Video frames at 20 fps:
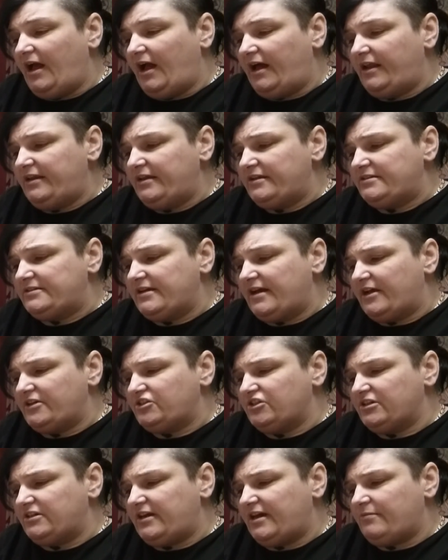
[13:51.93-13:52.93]
I need to
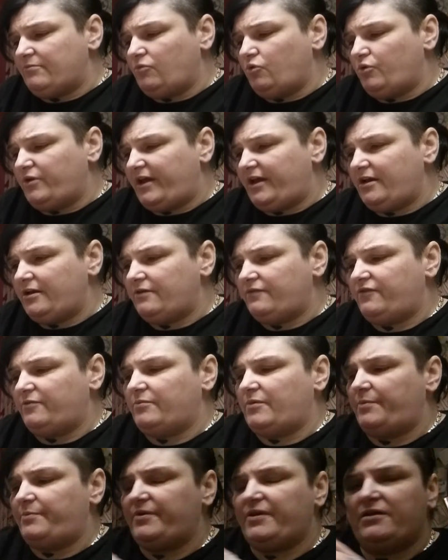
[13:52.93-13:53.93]
actually get more ink
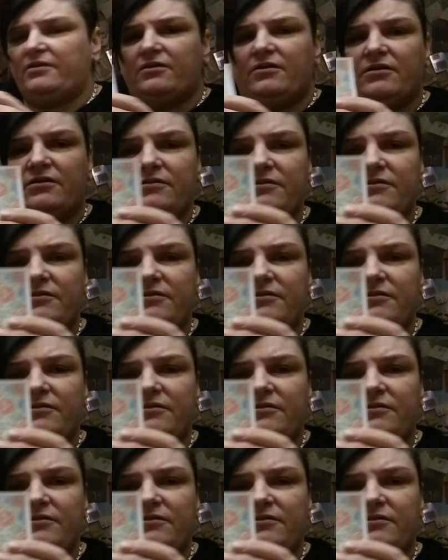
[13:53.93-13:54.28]
from my printer.